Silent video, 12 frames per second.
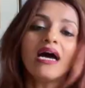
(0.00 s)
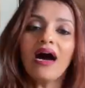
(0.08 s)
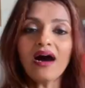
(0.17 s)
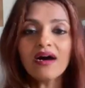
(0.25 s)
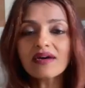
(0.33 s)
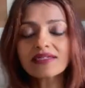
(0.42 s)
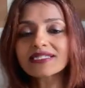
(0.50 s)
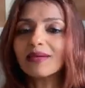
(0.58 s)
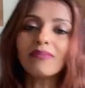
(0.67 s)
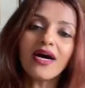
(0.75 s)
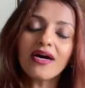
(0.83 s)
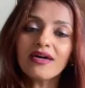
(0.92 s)
our
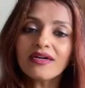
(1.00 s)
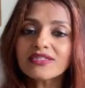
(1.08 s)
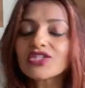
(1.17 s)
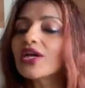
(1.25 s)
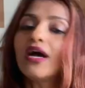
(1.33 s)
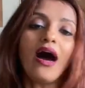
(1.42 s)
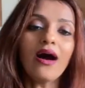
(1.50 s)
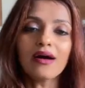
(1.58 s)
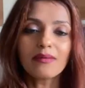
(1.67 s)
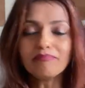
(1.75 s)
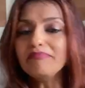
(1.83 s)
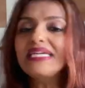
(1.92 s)
samaj,
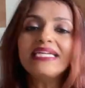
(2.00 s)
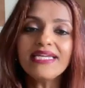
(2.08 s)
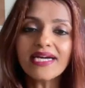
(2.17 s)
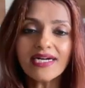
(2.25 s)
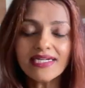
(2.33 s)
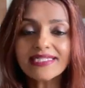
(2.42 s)
our media